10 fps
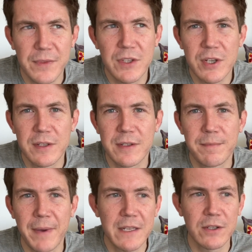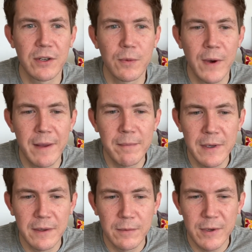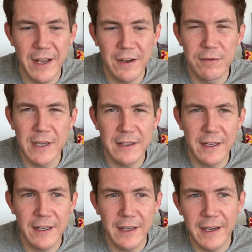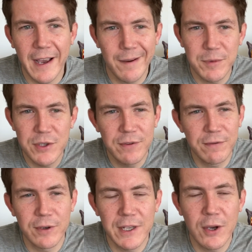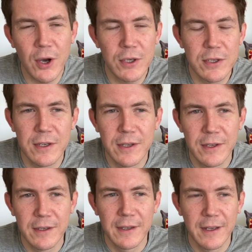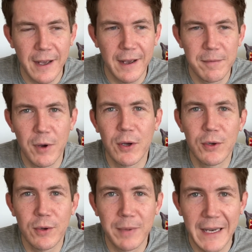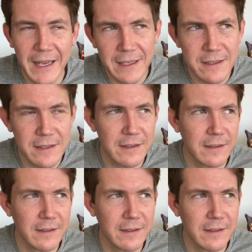just based on a whim without really thinking how much you've already got um, on your plate.